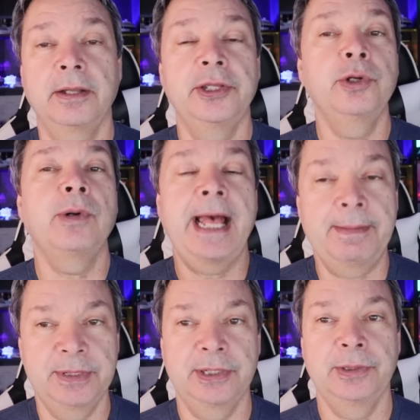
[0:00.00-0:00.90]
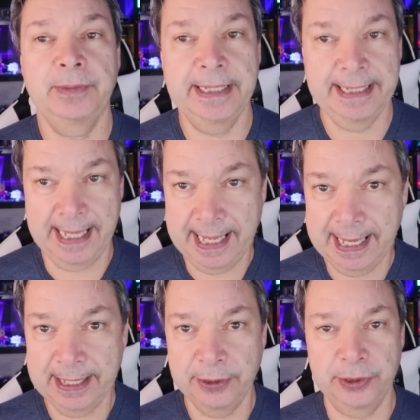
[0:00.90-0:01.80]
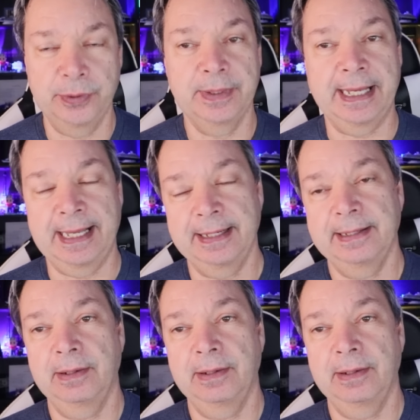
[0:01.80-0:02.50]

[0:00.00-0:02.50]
You absolutely can do that.